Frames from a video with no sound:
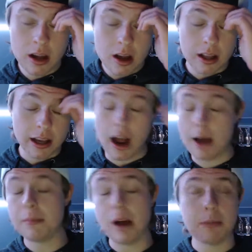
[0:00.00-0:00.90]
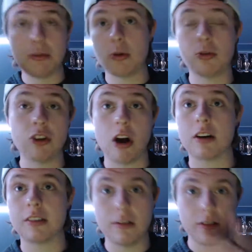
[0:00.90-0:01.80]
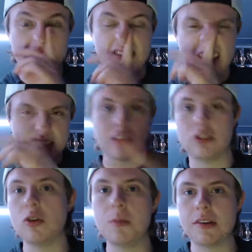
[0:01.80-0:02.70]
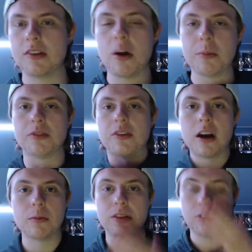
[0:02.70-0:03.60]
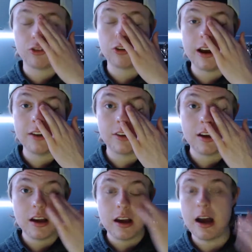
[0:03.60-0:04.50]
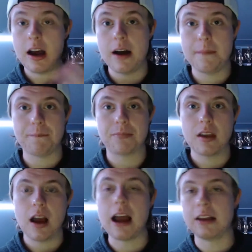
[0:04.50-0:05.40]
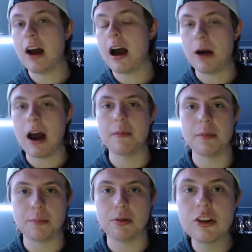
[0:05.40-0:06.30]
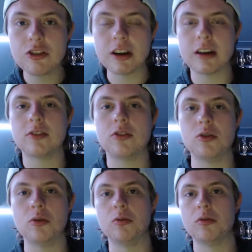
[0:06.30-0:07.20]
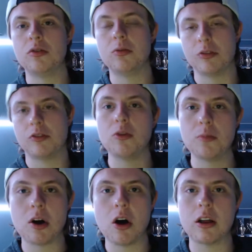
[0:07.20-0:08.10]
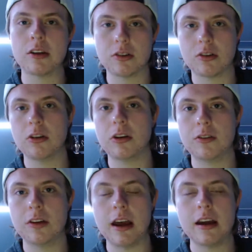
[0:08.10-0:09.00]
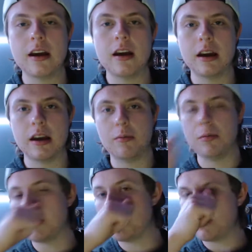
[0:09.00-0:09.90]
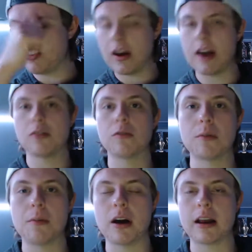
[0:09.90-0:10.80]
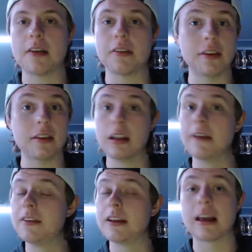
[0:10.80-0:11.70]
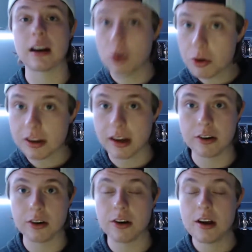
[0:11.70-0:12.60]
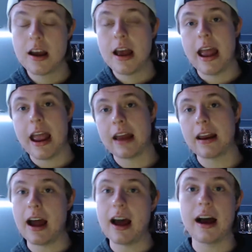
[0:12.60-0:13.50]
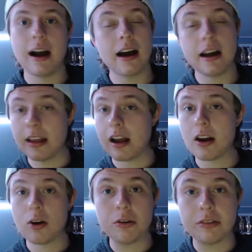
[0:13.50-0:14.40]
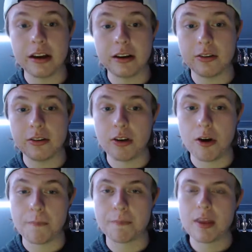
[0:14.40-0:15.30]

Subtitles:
Like I'm so shocked over this. I think Dubas is almost done with his trades. I've been preaching to a Zoom call I took earlier today with a bunch of guys over a podcast. I said the Leafs need to get a goaltender, and they got a goaltender. So